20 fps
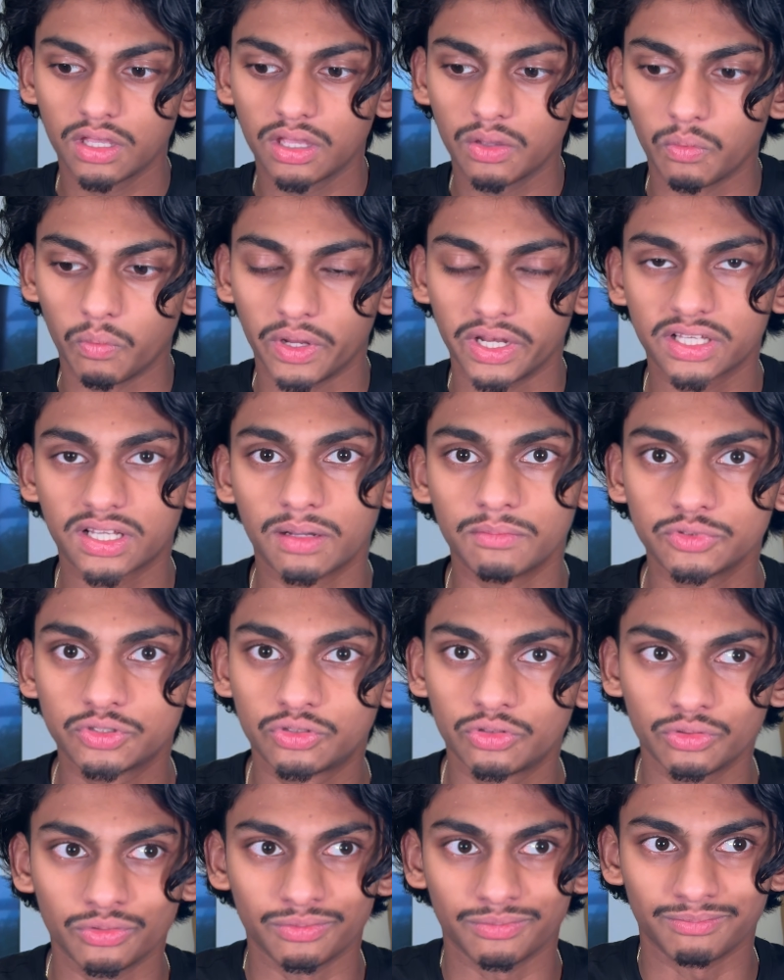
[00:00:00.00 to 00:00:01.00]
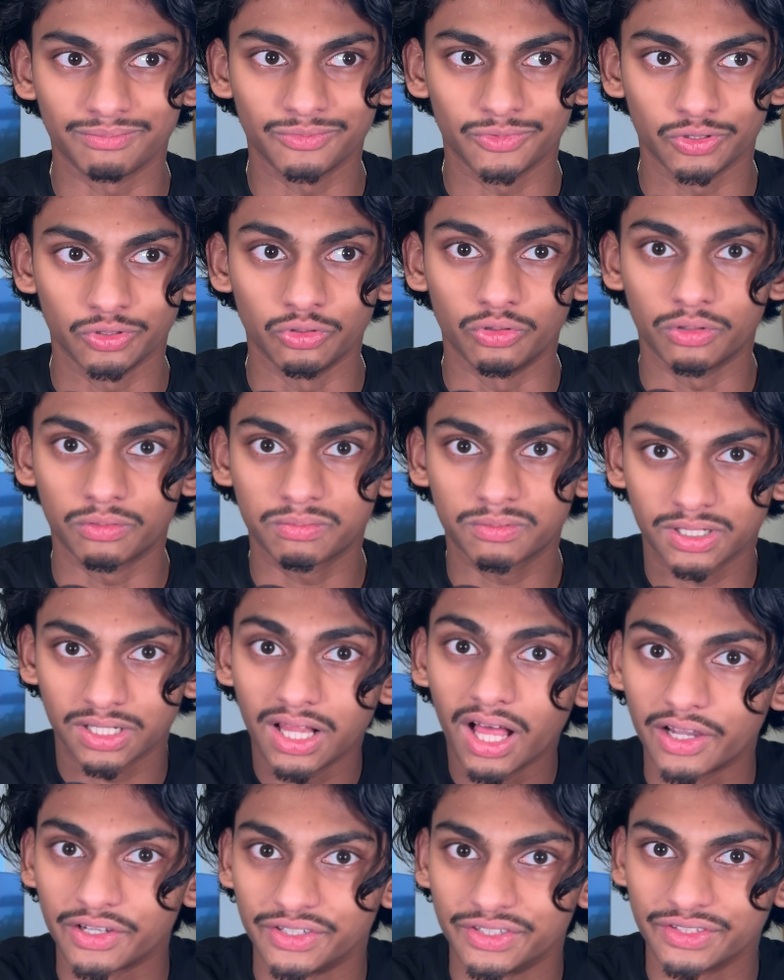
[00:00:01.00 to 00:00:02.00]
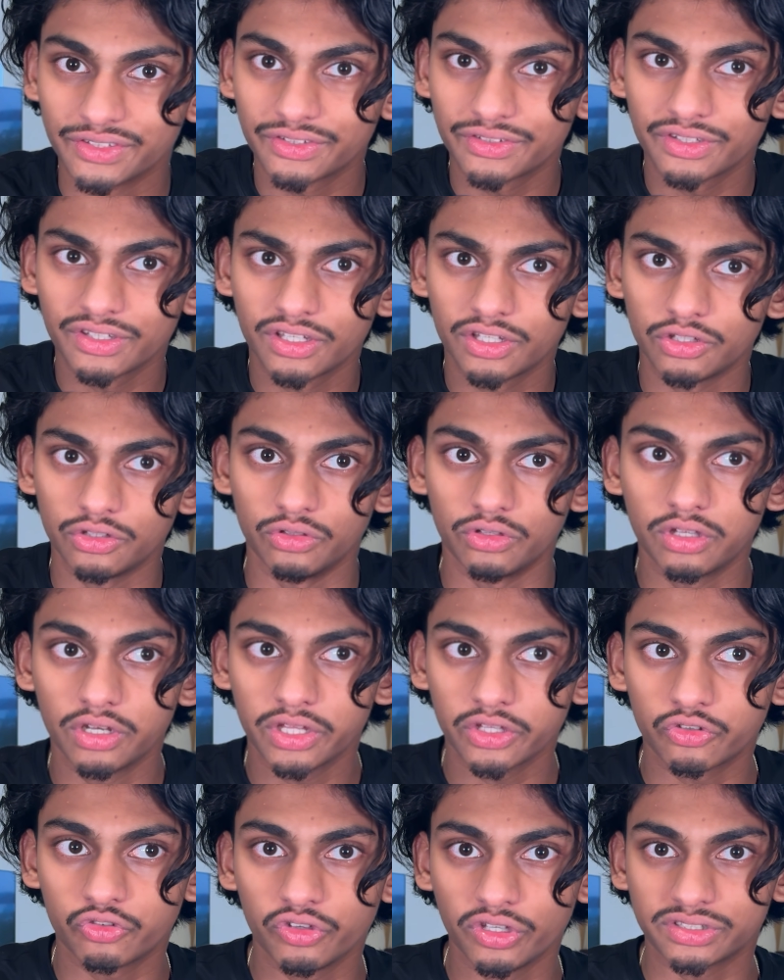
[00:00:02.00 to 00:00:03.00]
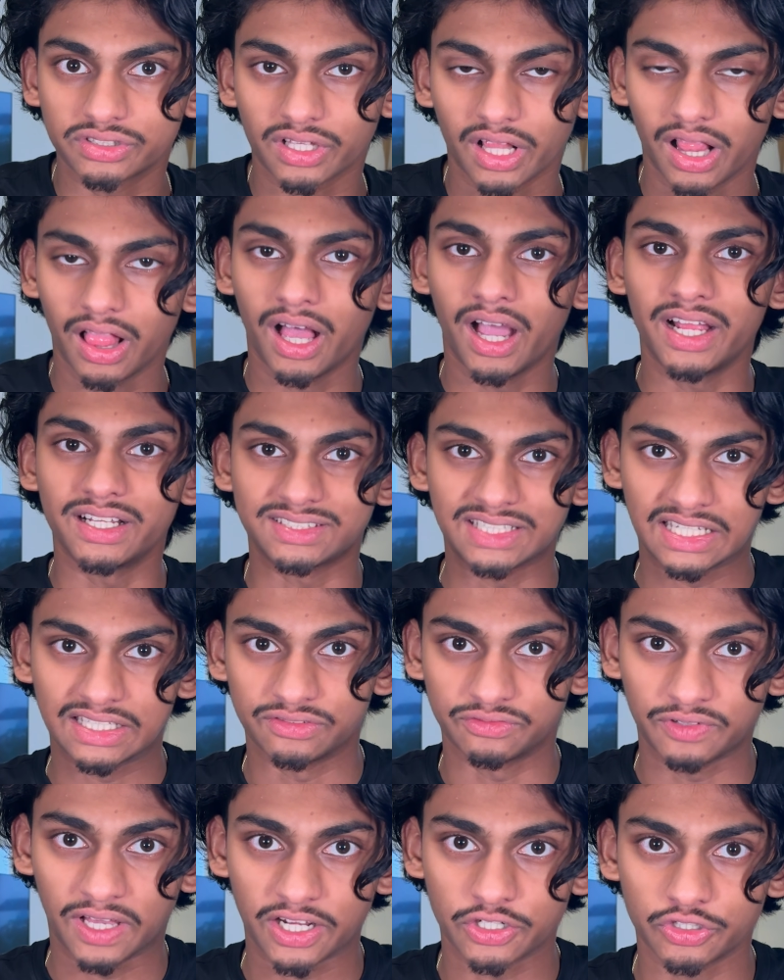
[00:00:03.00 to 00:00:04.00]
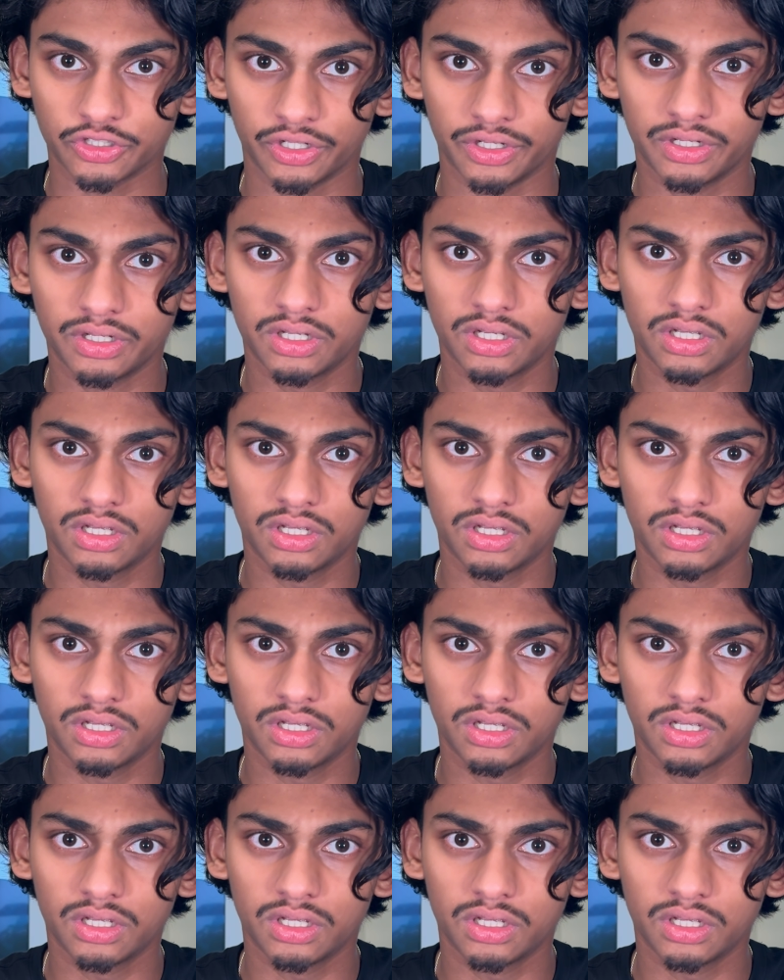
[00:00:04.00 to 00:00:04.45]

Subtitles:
When it comes to your clients, you can increase client satisfaction,